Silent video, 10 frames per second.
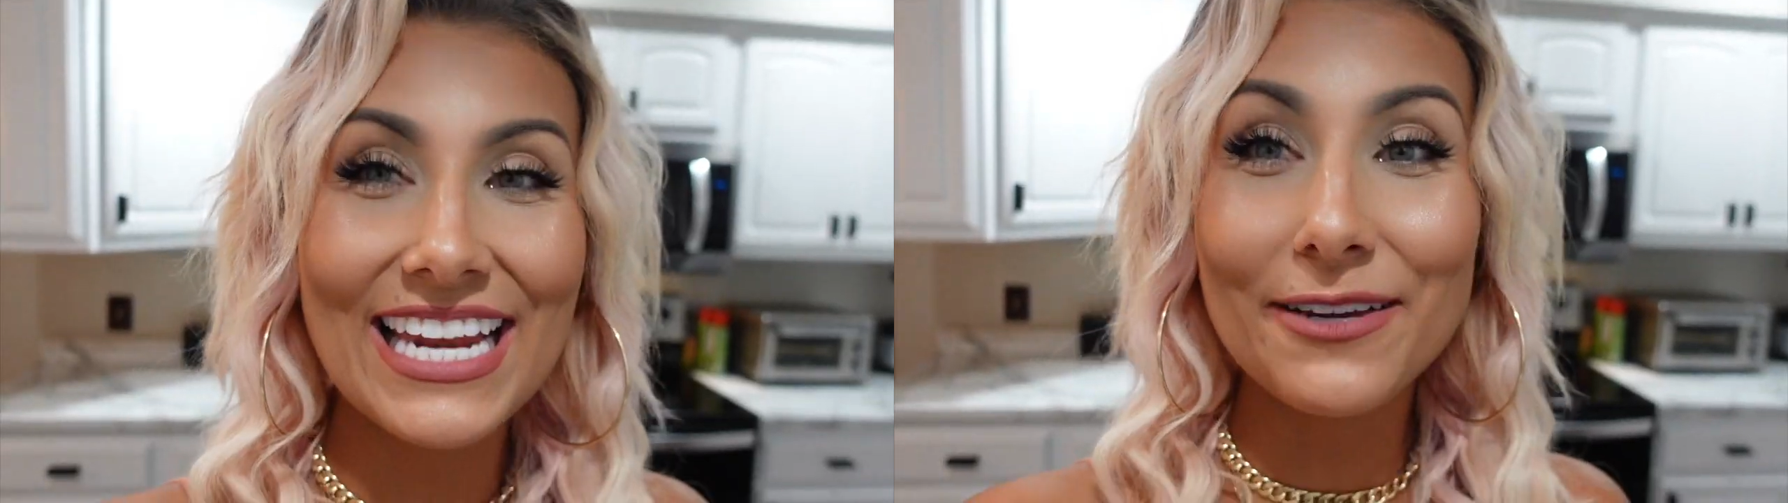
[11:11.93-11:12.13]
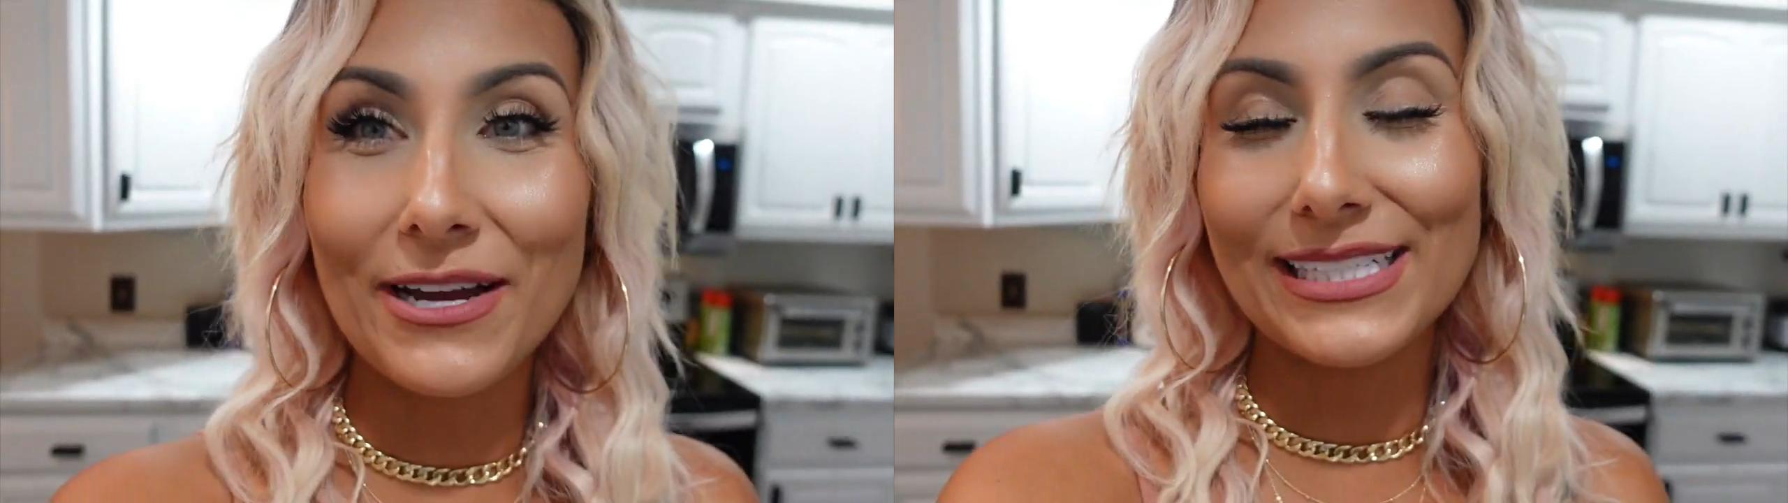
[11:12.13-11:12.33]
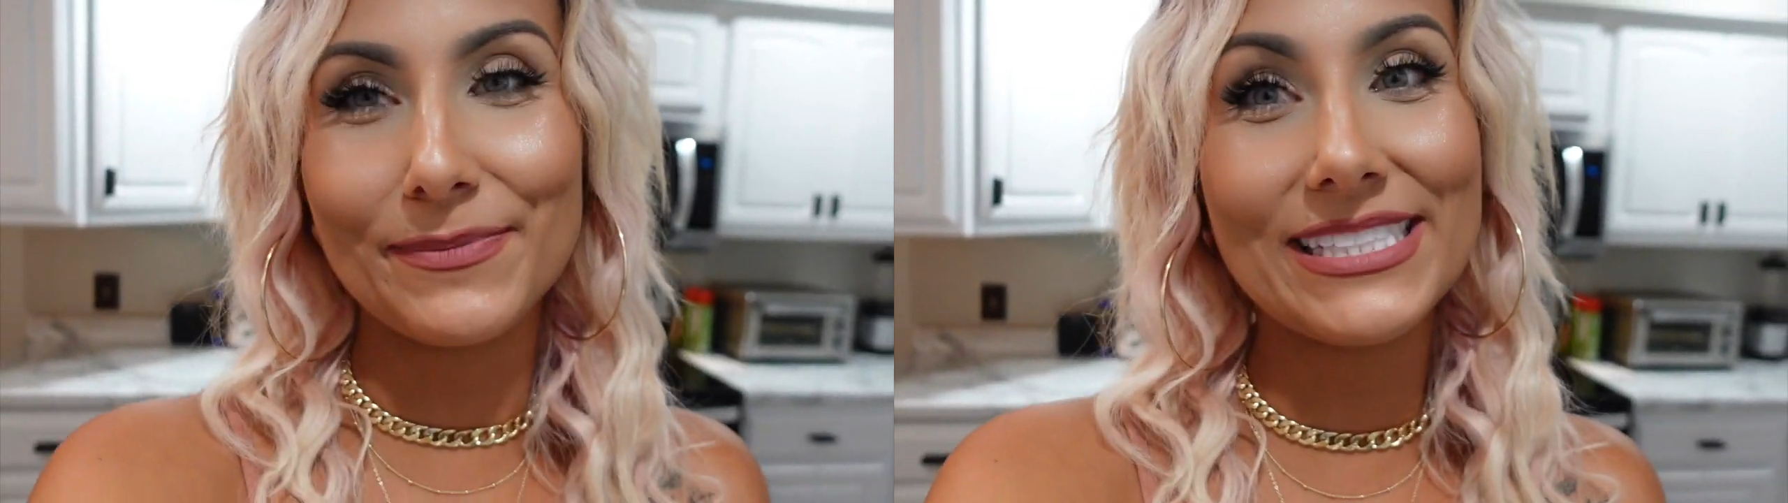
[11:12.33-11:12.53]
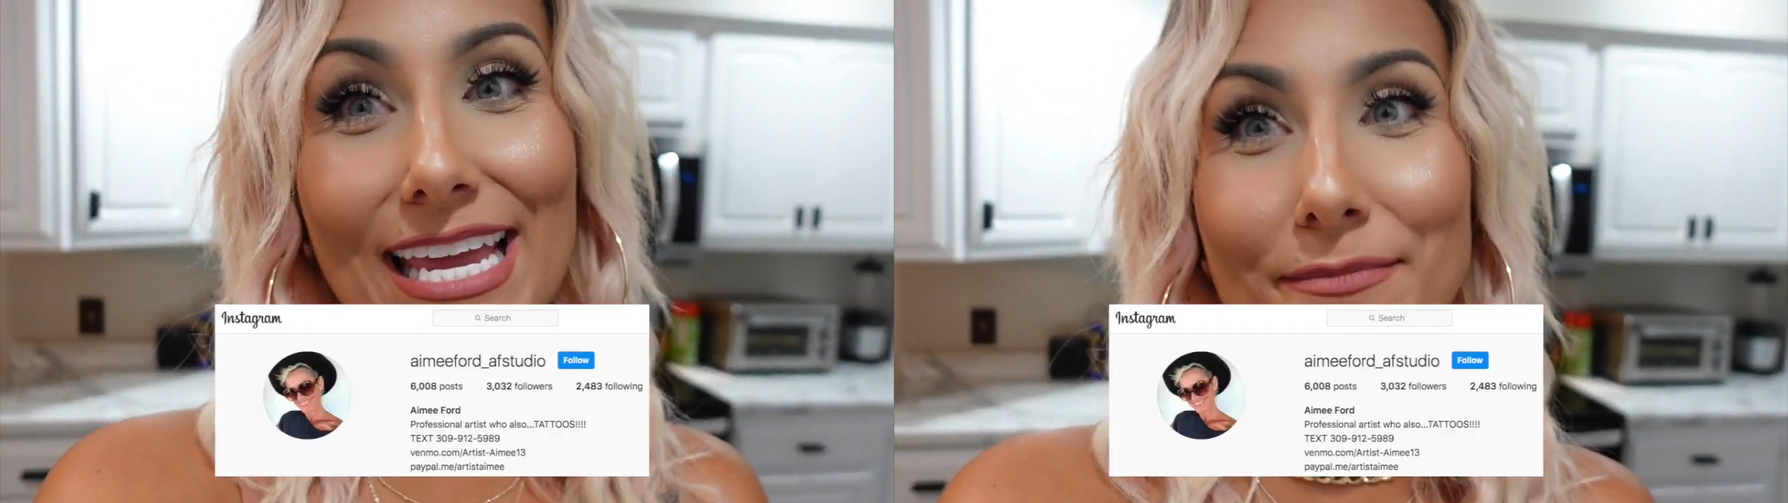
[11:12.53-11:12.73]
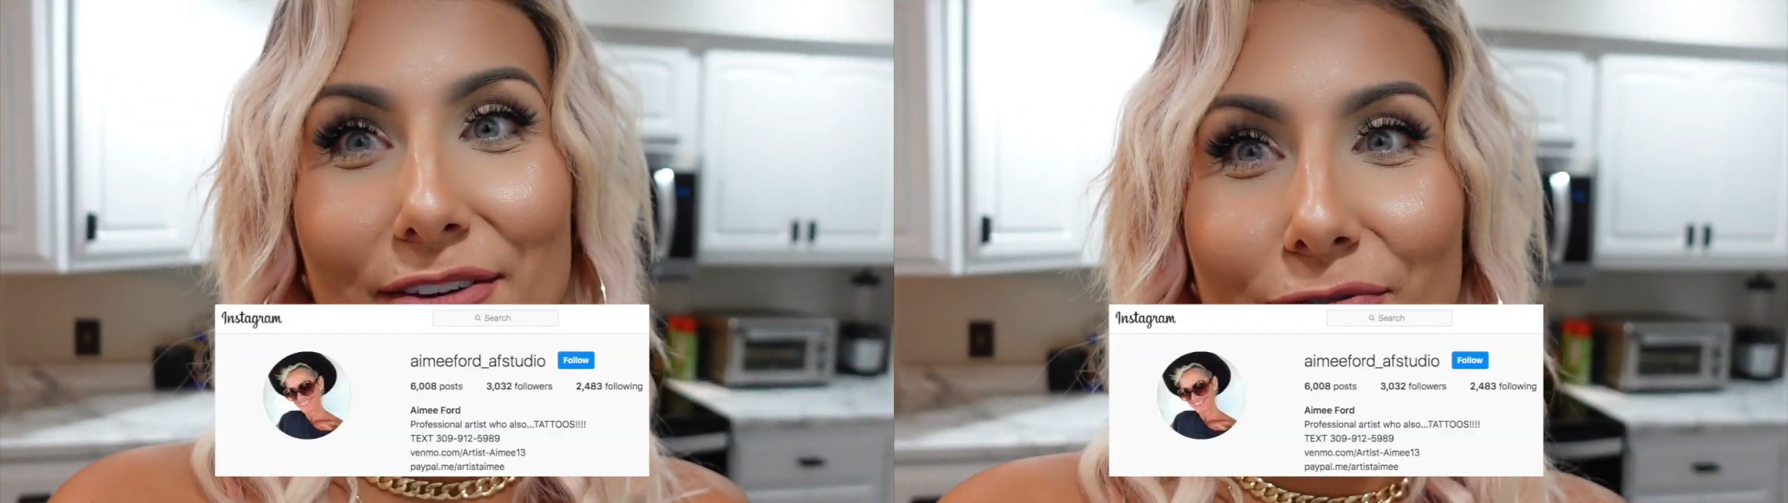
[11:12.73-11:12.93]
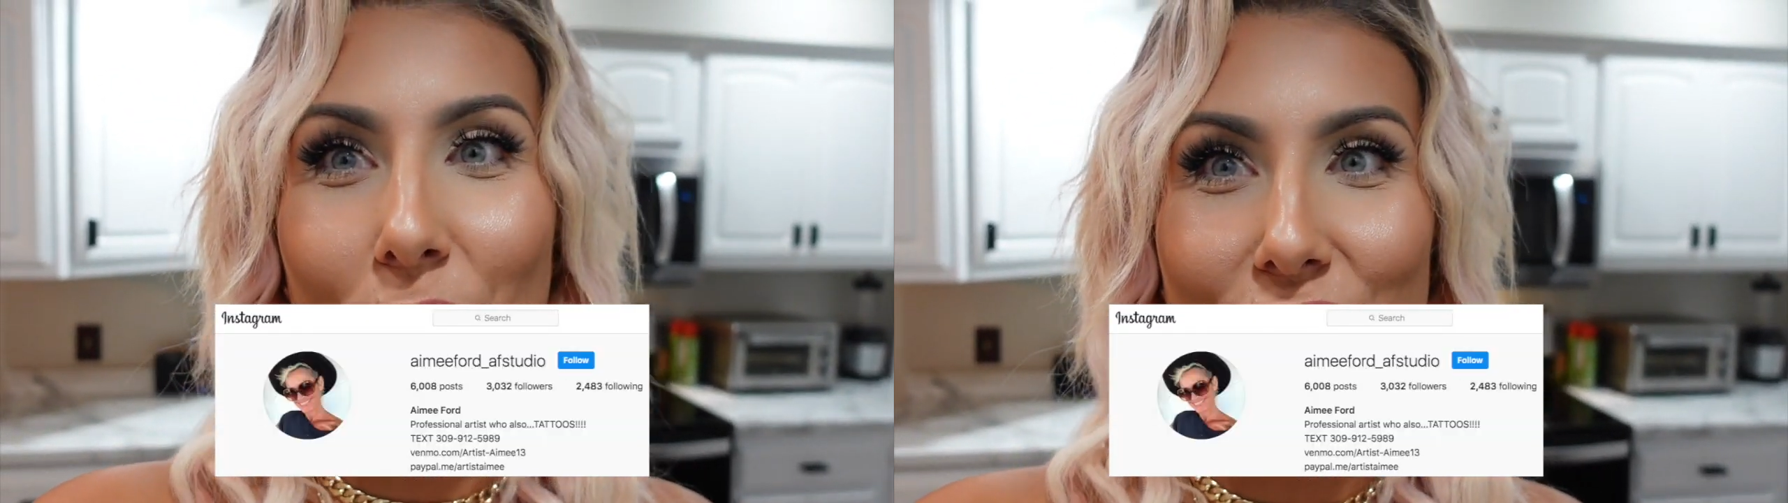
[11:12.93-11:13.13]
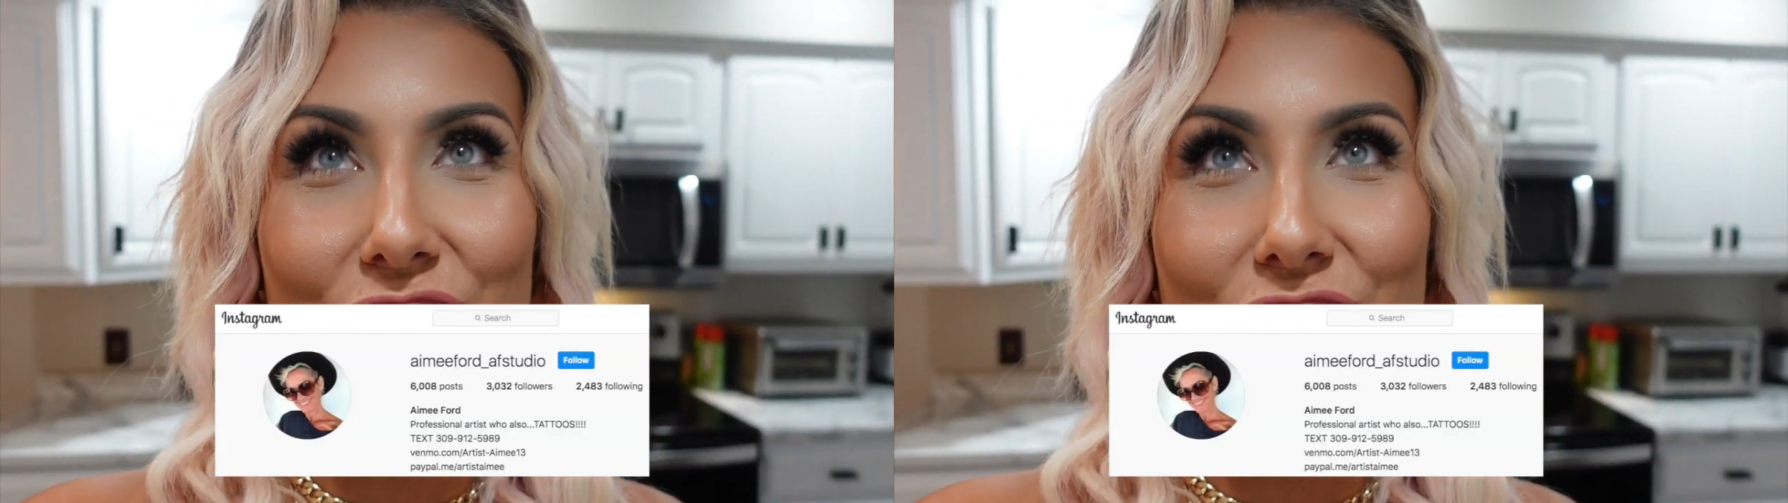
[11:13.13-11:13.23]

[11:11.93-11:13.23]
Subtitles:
Anyways, Miss Amy Ford,